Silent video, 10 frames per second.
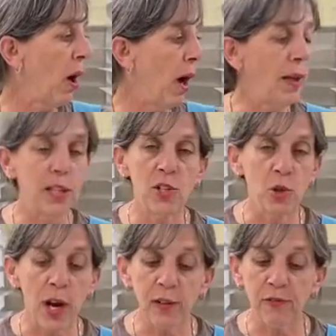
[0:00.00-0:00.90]
I'm gonna
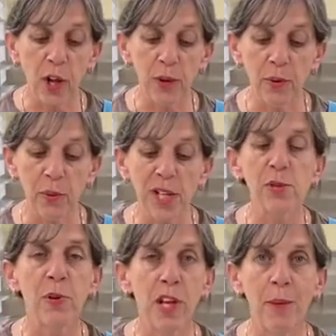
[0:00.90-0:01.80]
try to follow the
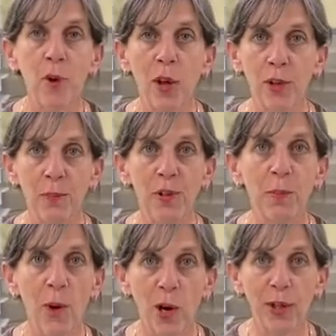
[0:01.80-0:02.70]
recipe. I'm not gonna be a
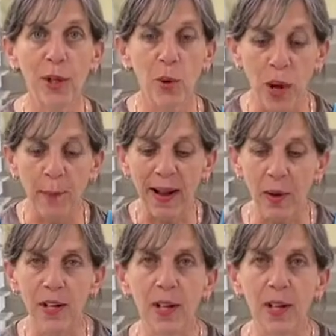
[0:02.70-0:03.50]
Margot about it.